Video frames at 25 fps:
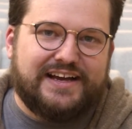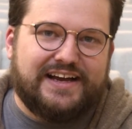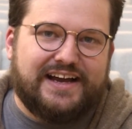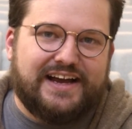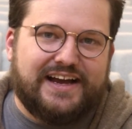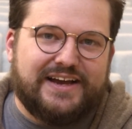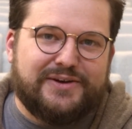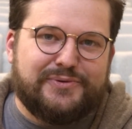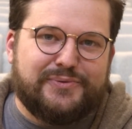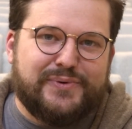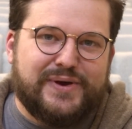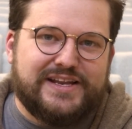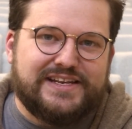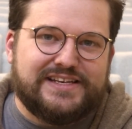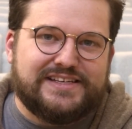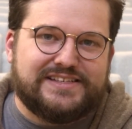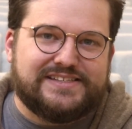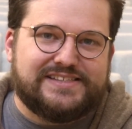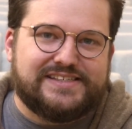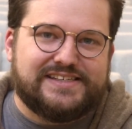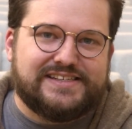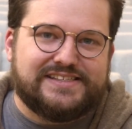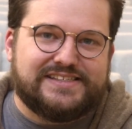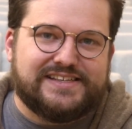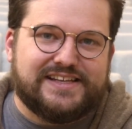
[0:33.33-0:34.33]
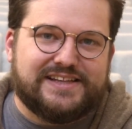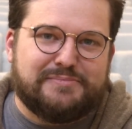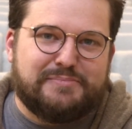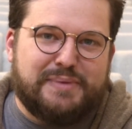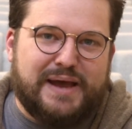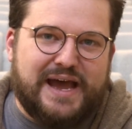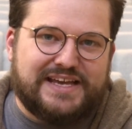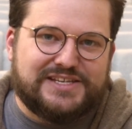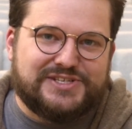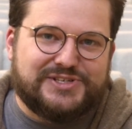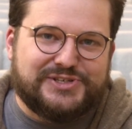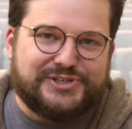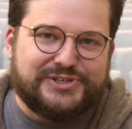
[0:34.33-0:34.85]
I went to the
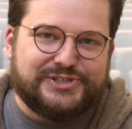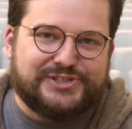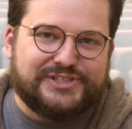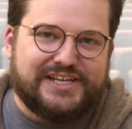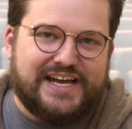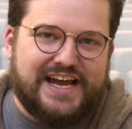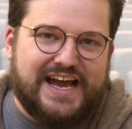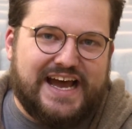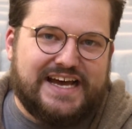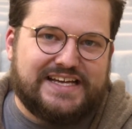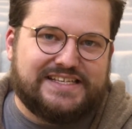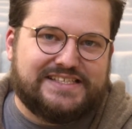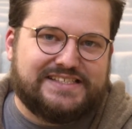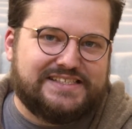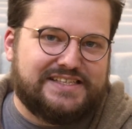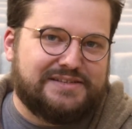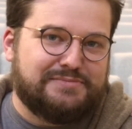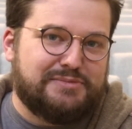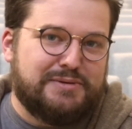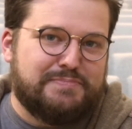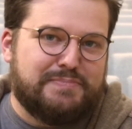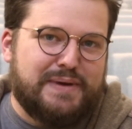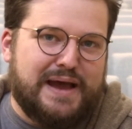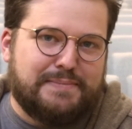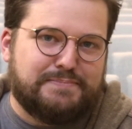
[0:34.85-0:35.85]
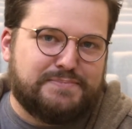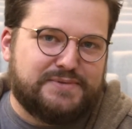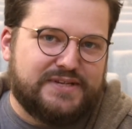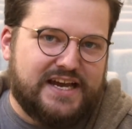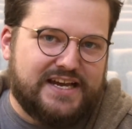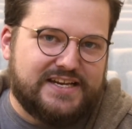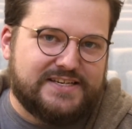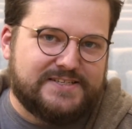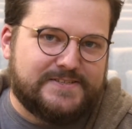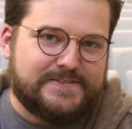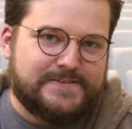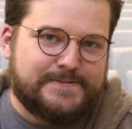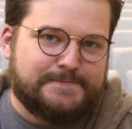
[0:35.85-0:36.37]
pastor to ask to be
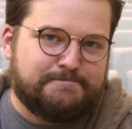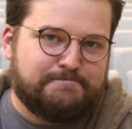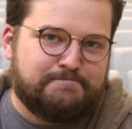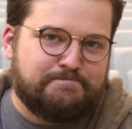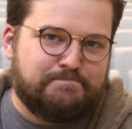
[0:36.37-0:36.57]
baptized.